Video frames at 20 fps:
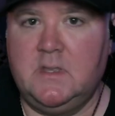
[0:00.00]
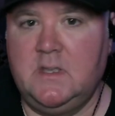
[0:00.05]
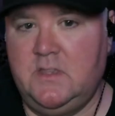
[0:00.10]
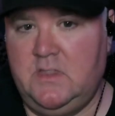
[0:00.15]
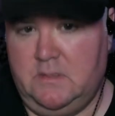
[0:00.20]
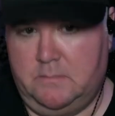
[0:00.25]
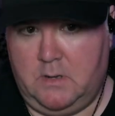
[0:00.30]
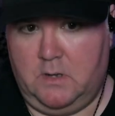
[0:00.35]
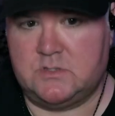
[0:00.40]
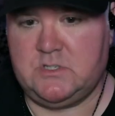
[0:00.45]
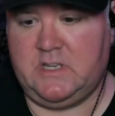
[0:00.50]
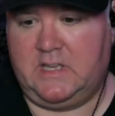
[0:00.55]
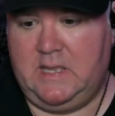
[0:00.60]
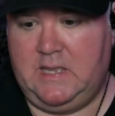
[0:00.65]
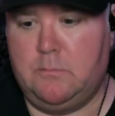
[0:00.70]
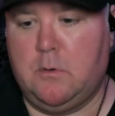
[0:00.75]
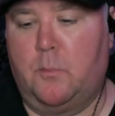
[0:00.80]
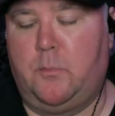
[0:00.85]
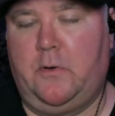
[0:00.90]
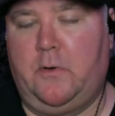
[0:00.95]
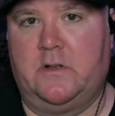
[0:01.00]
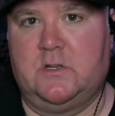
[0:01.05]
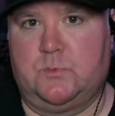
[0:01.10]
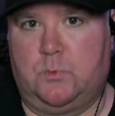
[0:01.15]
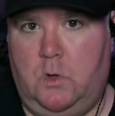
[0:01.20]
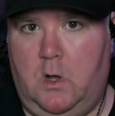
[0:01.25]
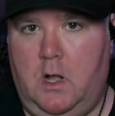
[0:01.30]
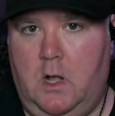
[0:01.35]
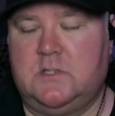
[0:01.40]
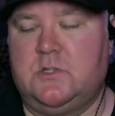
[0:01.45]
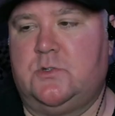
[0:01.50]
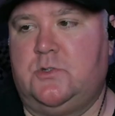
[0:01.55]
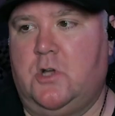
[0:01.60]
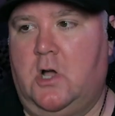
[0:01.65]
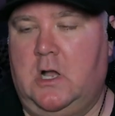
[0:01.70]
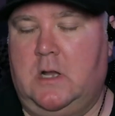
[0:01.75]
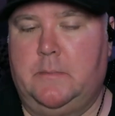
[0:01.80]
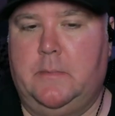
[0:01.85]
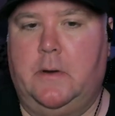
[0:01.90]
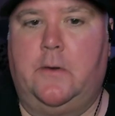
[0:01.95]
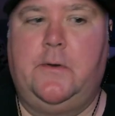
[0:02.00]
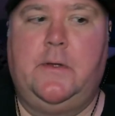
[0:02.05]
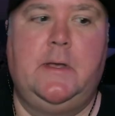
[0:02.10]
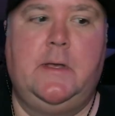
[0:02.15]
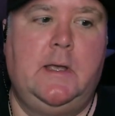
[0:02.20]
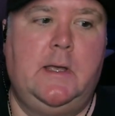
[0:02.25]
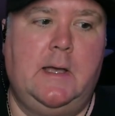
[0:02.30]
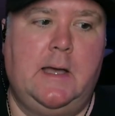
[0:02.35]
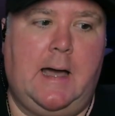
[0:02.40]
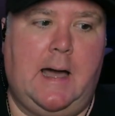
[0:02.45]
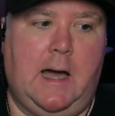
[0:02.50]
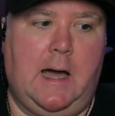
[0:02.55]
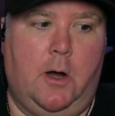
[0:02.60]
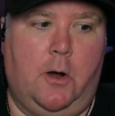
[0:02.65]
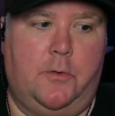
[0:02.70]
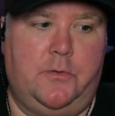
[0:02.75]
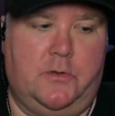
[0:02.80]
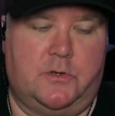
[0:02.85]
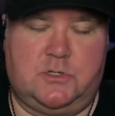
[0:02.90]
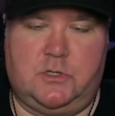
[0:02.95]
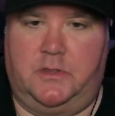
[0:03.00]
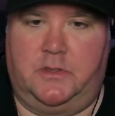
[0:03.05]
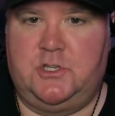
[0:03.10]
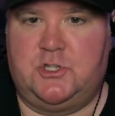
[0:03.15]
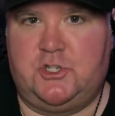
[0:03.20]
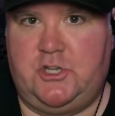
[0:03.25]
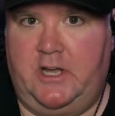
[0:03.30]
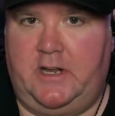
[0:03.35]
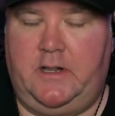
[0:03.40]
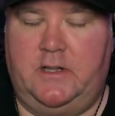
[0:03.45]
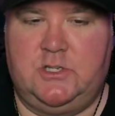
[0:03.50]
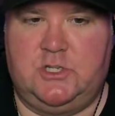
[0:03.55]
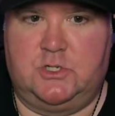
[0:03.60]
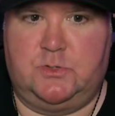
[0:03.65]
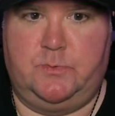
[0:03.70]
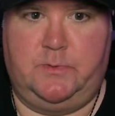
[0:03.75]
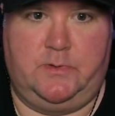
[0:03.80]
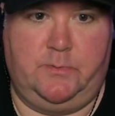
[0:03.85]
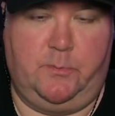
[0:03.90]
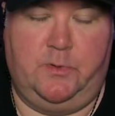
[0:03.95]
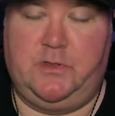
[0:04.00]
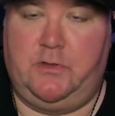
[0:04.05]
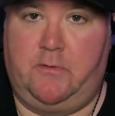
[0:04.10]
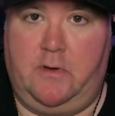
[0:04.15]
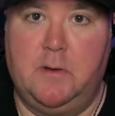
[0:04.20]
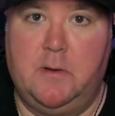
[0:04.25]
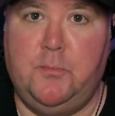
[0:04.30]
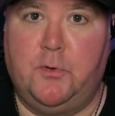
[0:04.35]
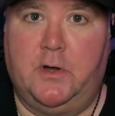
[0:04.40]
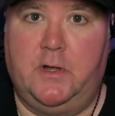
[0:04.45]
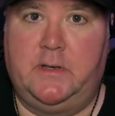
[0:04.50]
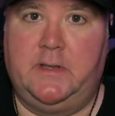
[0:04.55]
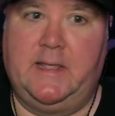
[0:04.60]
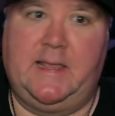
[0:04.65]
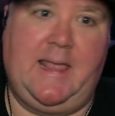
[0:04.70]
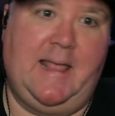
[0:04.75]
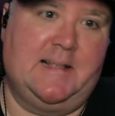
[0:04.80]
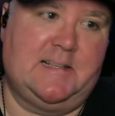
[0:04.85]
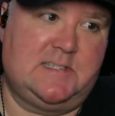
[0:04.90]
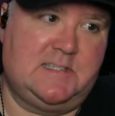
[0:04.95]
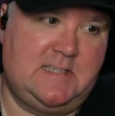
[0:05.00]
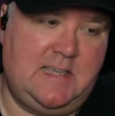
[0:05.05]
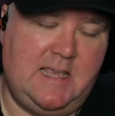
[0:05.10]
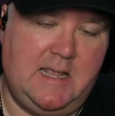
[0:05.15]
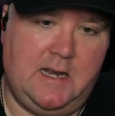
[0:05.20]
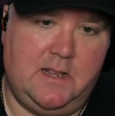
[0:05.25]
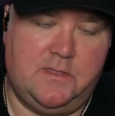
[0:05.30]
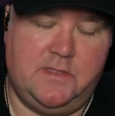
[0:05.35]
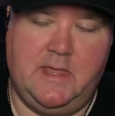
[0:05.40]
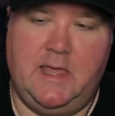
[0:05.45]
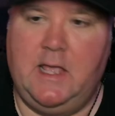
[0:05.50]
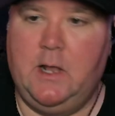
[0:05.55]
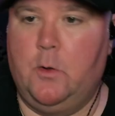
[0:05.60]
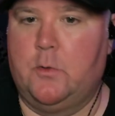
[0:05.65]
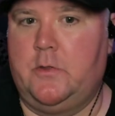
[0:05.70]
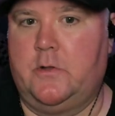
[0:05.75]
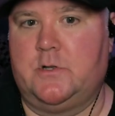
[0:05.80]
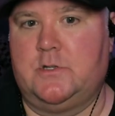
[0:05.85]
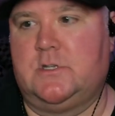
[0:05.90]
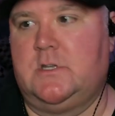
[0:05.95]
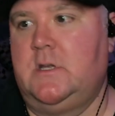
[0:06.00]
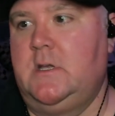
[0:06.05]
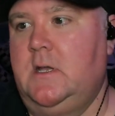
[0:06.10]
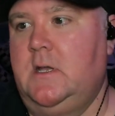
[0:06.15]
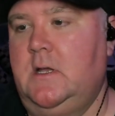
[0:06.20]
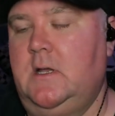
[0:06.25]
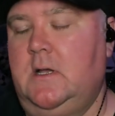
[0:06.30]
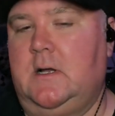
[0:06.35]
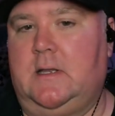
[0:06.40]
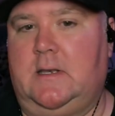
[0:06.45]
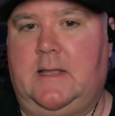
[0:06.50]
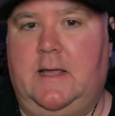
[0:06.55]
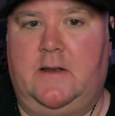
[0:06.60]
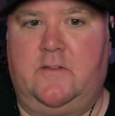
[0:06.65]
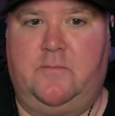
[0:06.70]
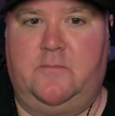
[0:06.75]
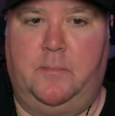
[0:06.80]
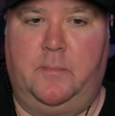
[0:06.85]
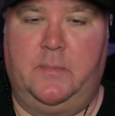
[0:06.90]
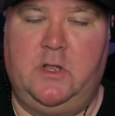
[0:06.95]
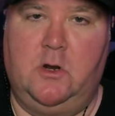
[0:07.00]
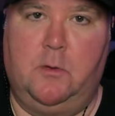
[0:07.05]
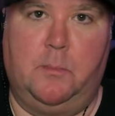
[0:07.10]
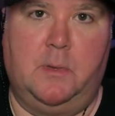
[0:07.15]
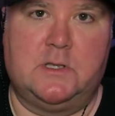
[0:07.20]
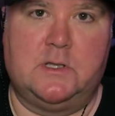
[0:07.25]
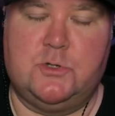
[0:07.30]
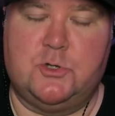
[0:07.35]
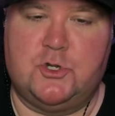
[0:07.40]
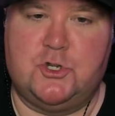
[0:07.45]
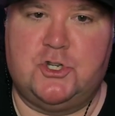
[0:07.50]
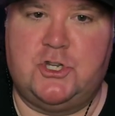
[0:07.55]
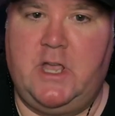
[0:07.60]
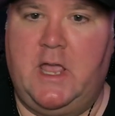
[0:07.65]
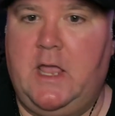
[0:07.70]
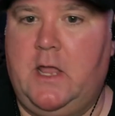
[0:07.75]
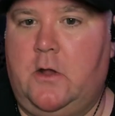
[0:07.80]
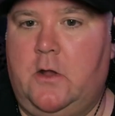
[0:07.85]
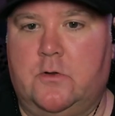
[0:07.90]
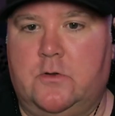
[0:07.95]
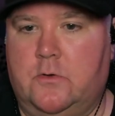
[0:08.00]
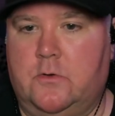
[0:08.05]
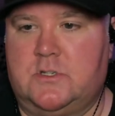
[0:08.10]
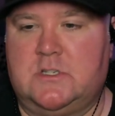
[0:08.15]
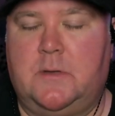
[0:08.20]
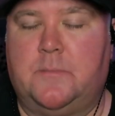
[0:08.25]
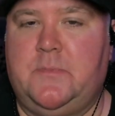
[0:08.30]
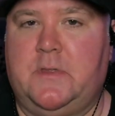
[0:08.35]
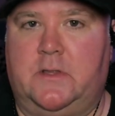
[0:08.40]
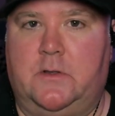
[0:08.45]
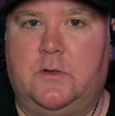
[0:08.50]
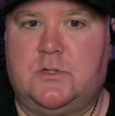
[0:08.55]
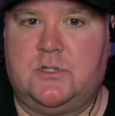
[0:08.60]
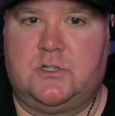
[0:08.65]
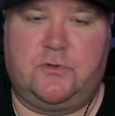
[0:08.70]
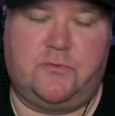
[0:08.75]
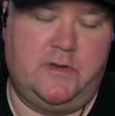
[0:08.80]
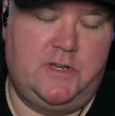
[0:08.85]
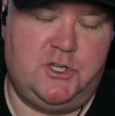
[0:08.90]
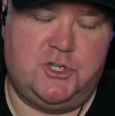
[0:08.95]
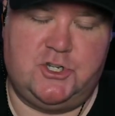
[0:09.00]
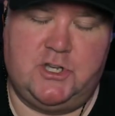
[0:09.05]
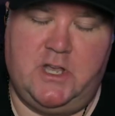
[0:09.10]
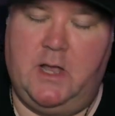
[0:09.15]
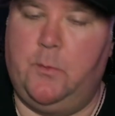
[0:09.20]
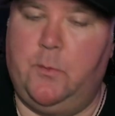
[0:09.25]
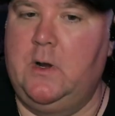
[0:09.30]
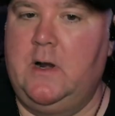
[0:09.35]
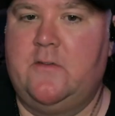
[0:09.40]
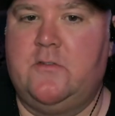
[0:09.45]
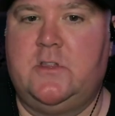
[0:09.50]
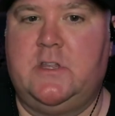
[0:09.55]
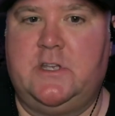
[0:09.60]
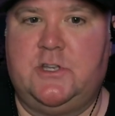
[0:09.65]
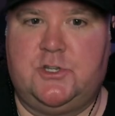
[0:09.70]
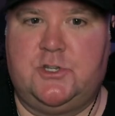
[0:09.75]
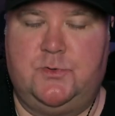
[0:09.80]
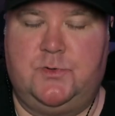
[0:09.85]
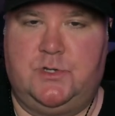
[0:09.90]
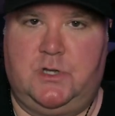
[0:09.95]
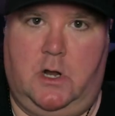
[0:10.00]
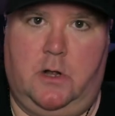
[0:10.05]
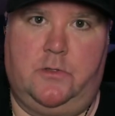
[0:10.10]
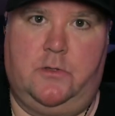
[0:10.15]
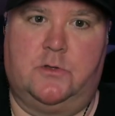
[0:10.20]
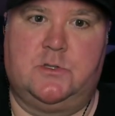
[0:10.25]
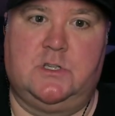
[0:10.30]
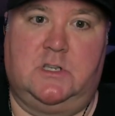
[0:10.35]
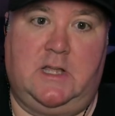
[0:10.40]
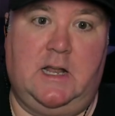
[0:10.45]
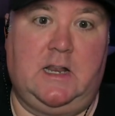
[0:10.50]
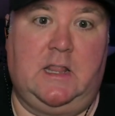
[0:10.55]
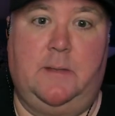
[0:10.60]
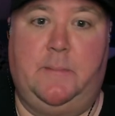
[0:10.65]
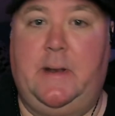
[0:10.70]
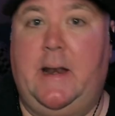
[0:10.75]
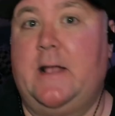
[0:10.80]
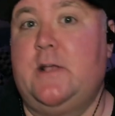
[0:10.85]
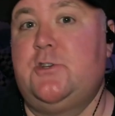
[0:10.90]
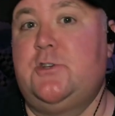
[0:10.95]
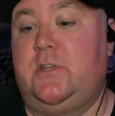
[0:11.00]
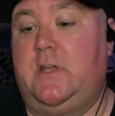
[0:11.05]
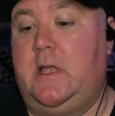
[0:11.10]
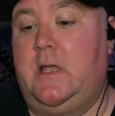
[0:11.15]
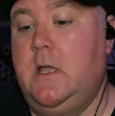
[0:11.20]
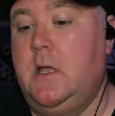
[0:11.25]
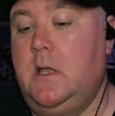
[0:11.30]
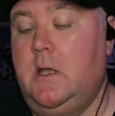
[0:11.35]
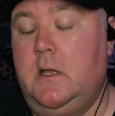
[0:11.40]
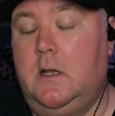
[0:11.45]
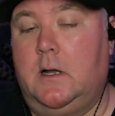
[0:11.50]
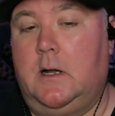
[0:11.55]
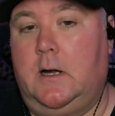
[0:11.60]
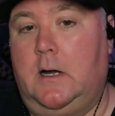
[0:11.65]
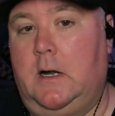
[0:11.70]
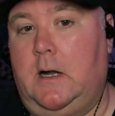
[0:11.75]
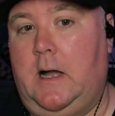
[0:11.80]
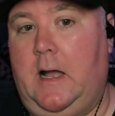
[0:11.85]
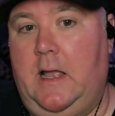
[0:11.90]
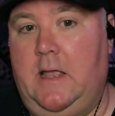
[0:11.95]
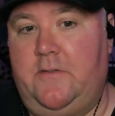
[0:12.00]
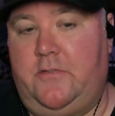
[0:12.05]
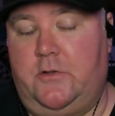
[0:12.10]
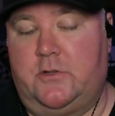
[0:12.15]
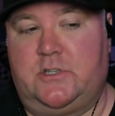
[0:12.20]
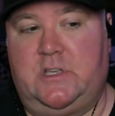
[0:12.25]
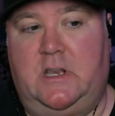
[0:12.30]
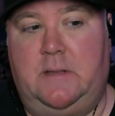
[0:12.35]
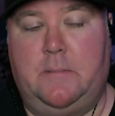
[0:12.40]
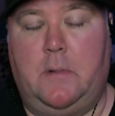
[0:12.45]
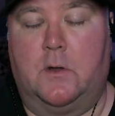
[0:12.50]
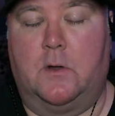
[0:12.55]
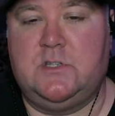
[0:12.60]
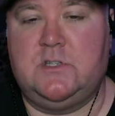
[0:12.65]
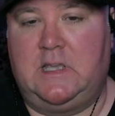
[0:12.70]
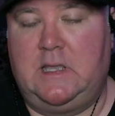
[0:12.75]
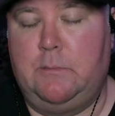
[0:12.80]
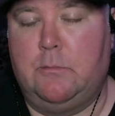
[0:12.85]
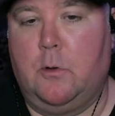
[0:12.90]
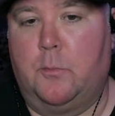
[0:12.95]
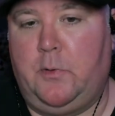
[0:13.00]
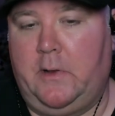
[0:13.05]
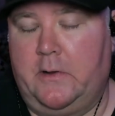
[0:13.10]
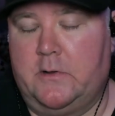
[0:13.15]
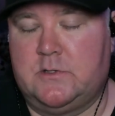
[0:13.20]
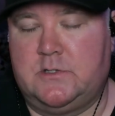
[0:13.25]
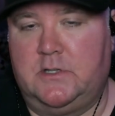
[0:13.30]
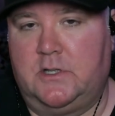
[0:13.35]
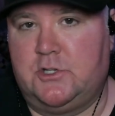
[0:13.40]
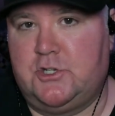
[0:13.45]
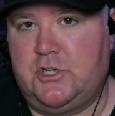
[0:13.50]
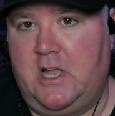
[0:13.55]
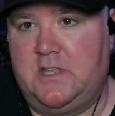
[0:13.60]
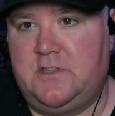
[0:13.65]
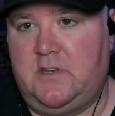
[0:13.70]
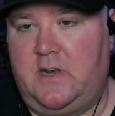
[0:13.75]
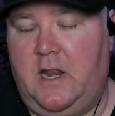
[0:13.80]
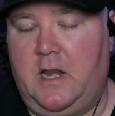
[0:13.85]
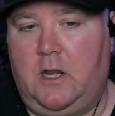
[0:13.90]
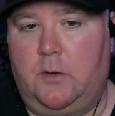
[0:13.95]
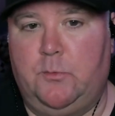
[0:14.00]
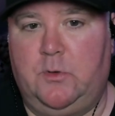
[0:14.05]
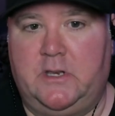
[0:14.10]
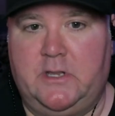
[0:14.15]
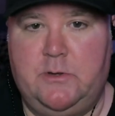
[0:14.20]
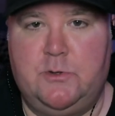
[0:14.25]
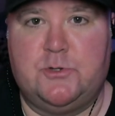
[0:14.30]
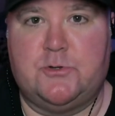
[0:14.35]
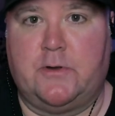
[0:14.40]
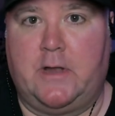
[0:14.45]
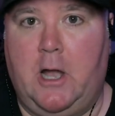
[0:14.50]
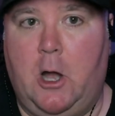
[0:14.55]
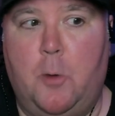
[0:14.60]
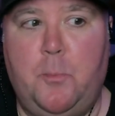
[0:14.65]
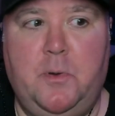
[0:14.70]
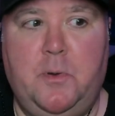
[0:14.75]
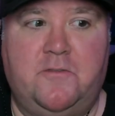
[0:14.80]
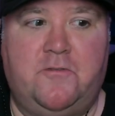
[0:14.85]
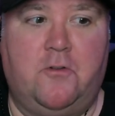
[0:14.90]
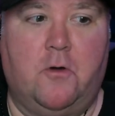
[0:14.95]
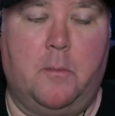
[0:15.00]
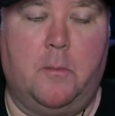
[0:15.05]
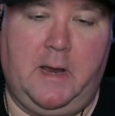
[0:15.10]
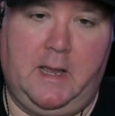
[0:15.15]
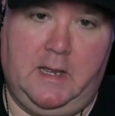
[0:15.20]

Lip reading: And the mouse and keyboard players will also talk about how there's all these challenges with their input, and they can't see anything, or there's a lot of muzzle shake or something. There's screen shake, whatever the issues are. There's a lot of them. And actually, if there's any mouse and keyboard players in the chat tonight, I could really use your help in forming a